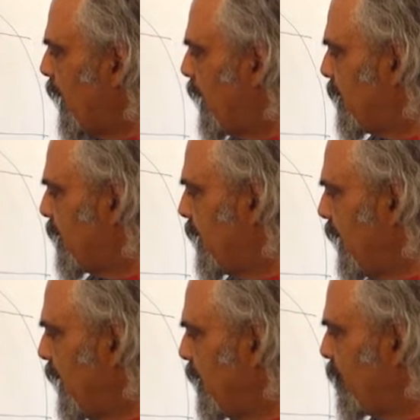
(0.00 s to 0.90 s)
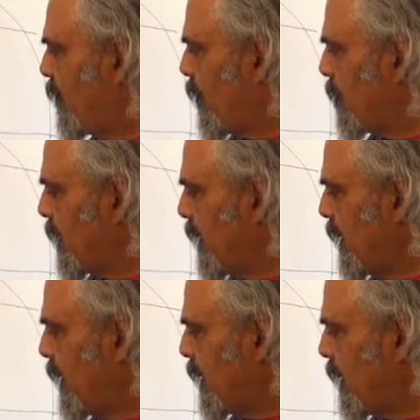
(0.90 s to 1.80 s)
And then from
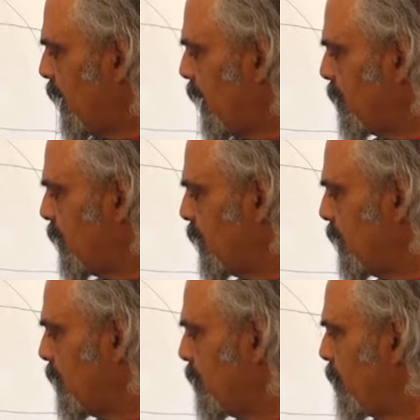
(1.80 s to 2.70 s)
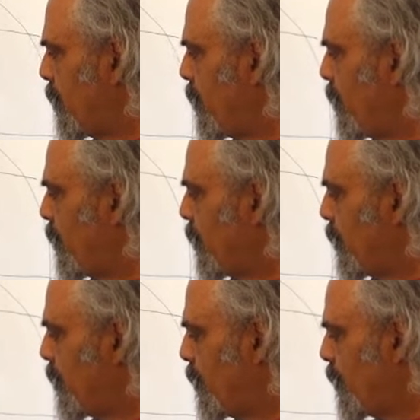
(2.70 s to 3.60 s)
here, I'm going to
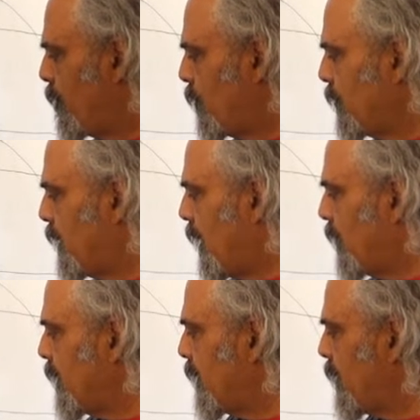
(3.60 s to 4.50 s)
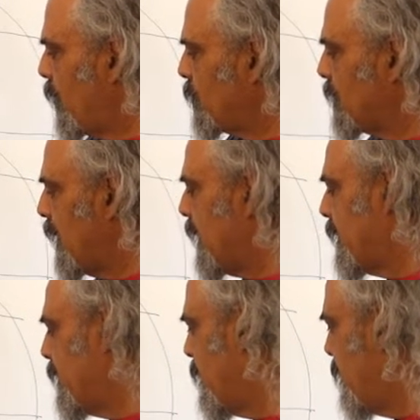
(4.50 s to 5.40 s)
put down a nose
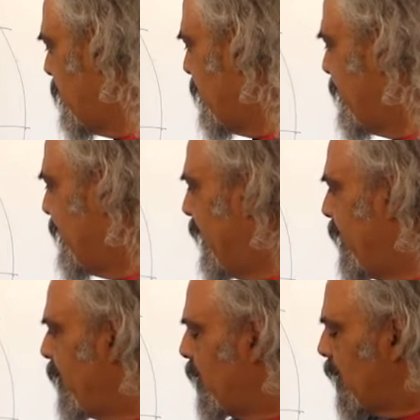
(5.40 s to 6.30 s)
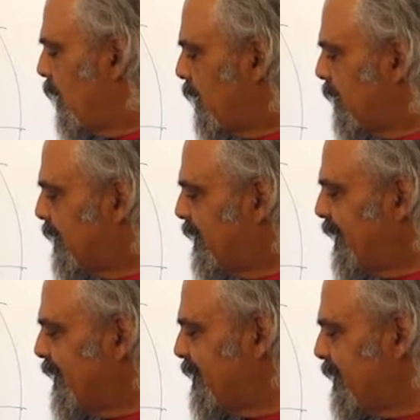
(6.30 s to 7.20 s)
line. Now, the
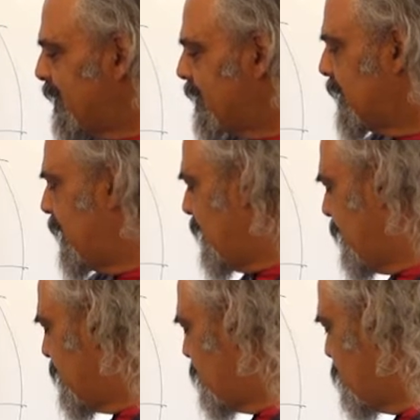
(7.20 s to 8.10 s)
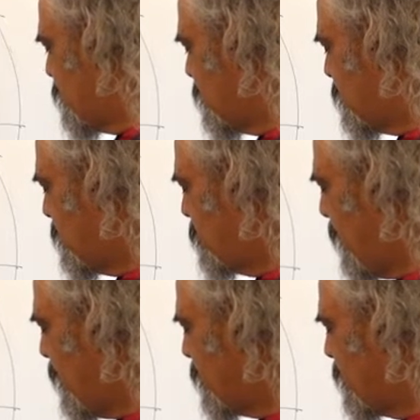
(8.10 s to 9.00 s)
distance here is just
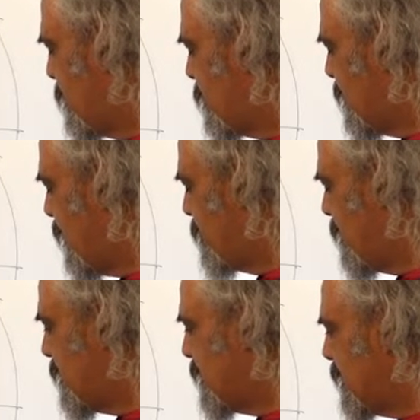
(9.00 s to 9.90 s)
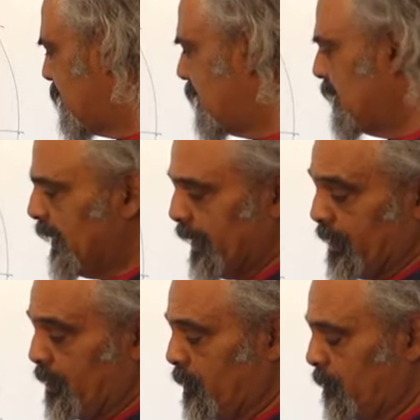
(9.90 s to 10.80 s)
about the same distance there.